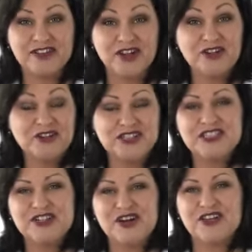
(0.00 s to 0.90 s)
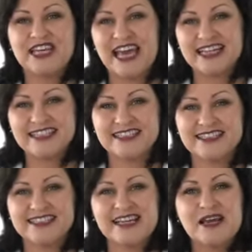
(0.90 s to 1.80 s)
You didn't know the
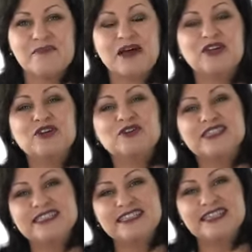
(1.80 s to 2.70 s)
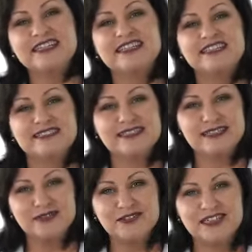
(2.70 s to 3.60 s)
answers, but you could sit in the
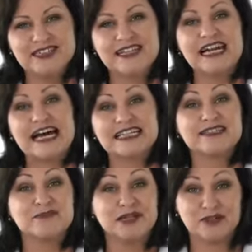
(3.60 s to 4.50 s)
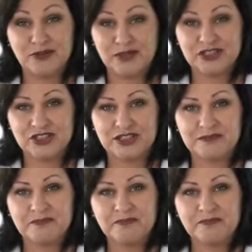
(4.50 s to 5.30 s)
stillness and ask a better question.